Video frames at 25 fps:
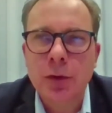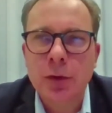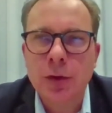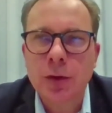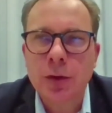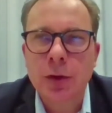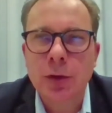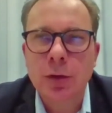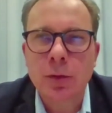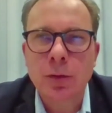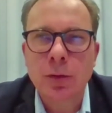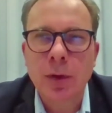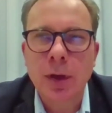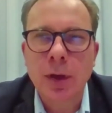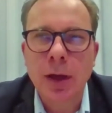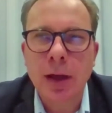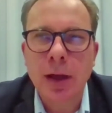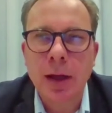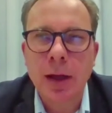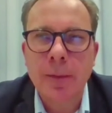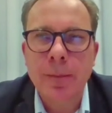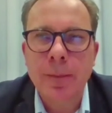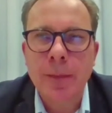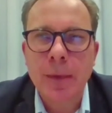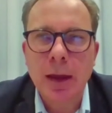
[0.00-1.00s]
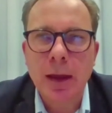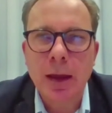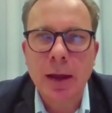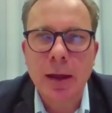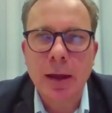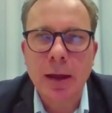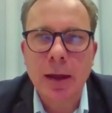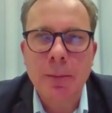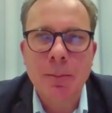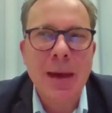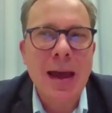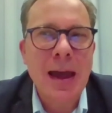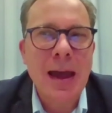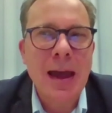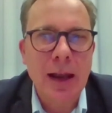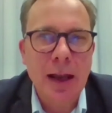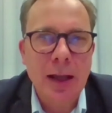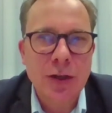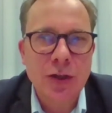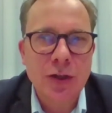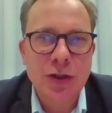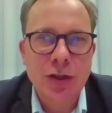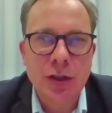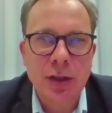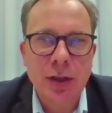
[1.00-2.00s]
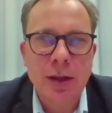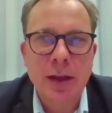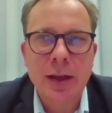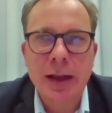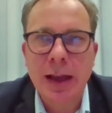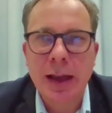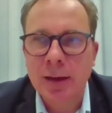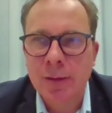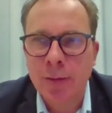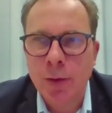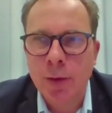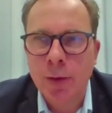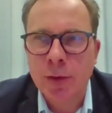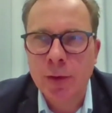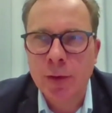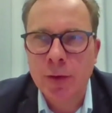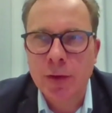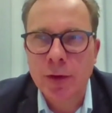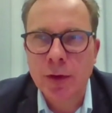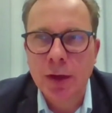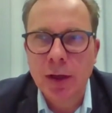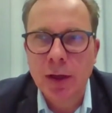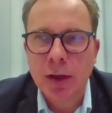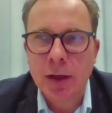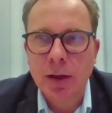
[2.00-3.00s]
to manage the networks,